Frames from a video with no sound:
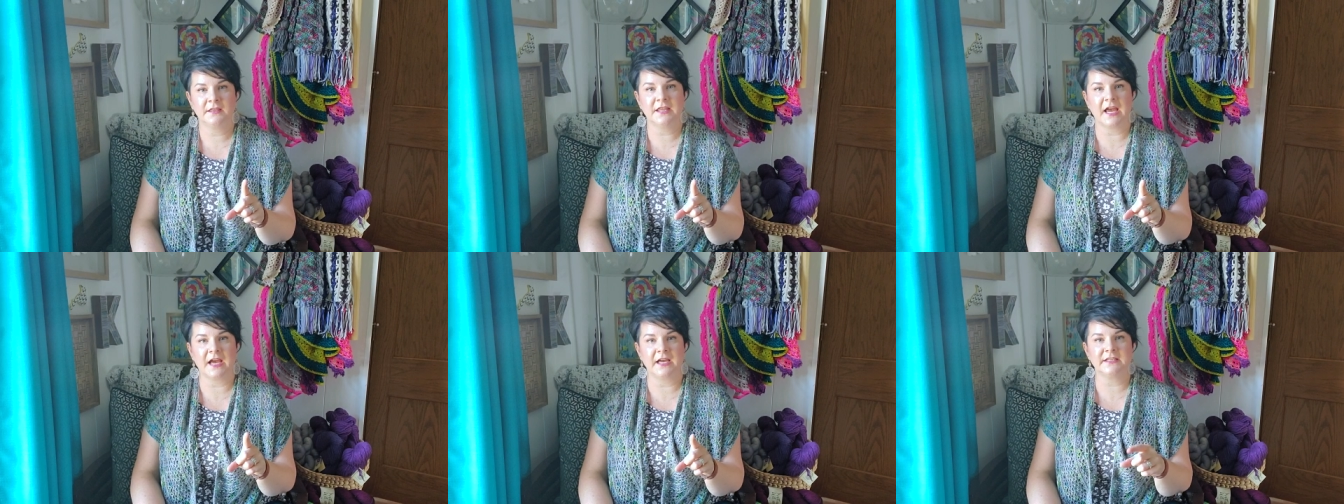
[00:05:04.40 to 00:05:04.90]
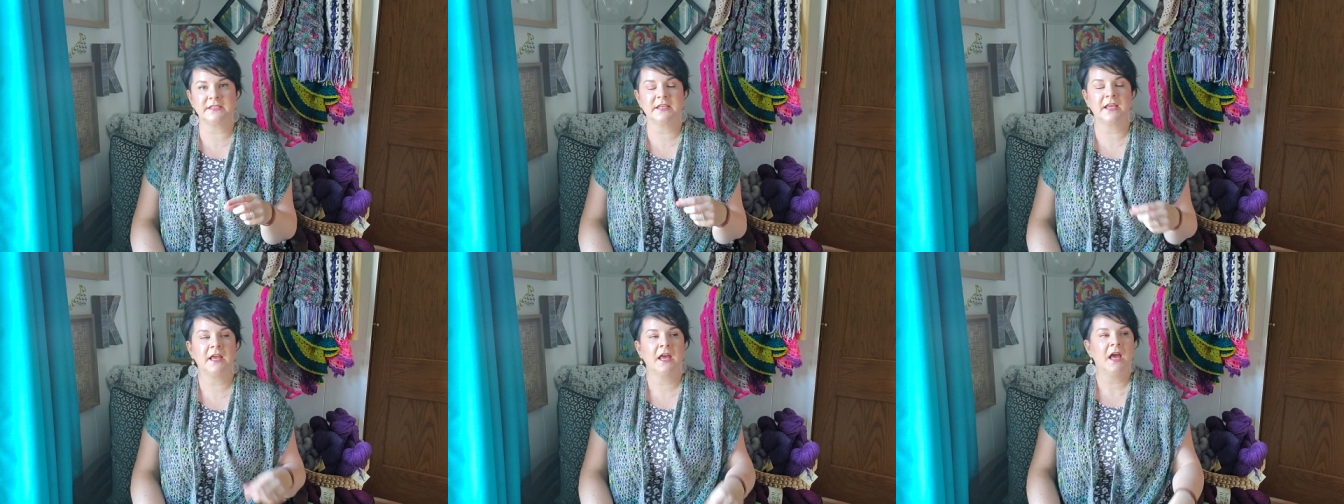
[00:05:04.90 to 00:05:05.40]
that
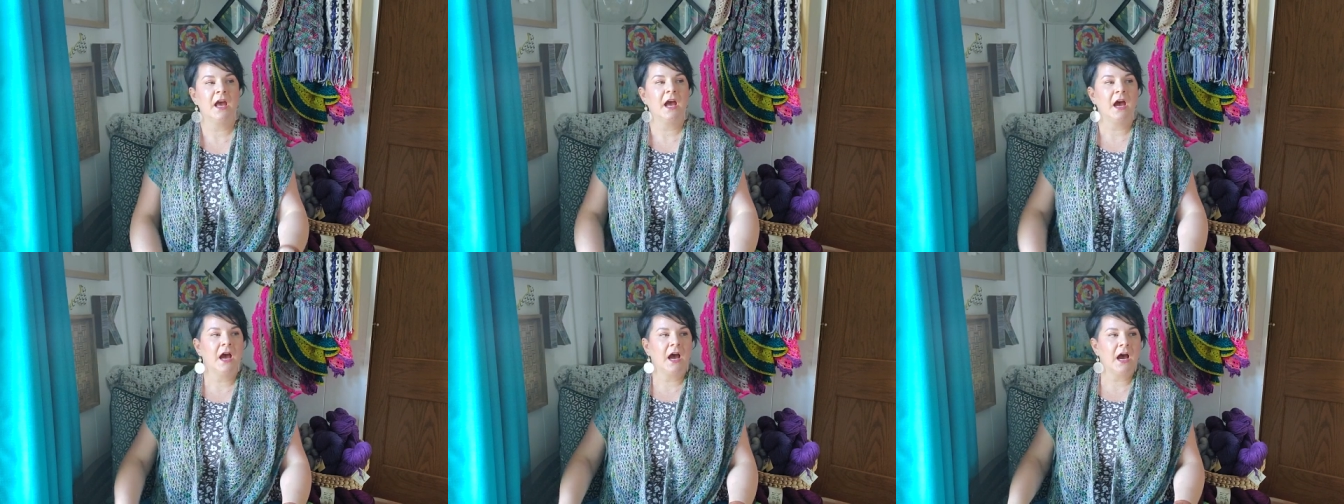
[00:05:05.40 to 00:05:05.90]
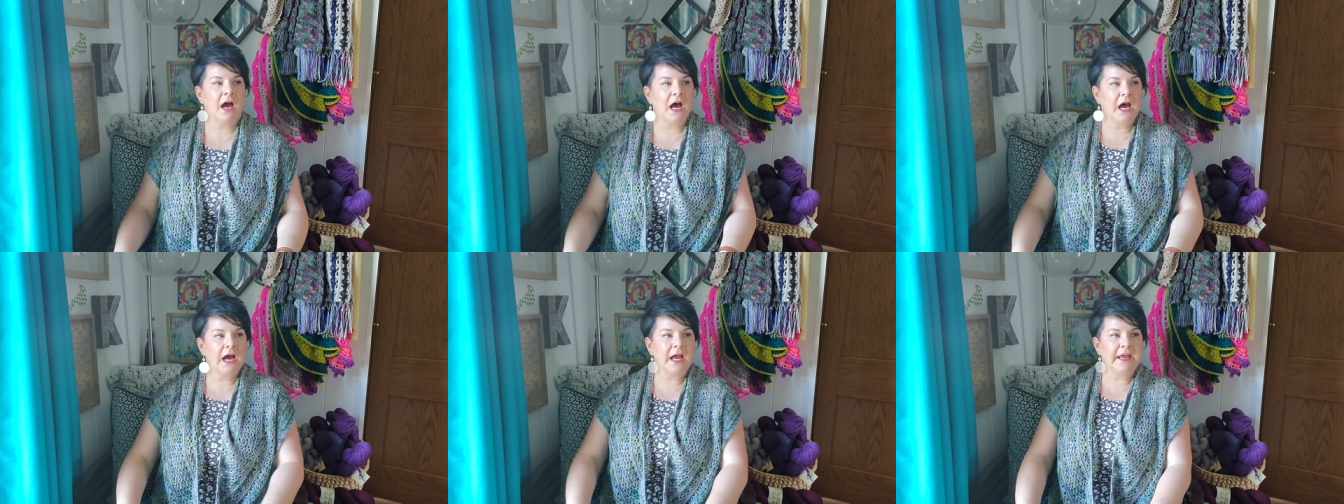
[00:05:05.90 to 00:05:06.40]

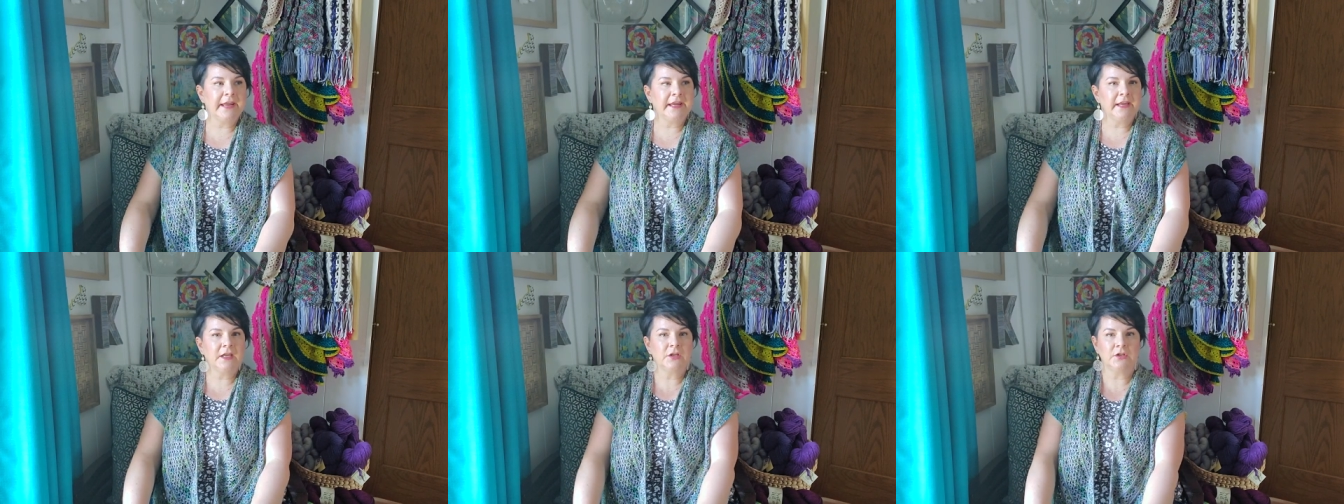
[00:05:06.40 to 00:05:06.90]
I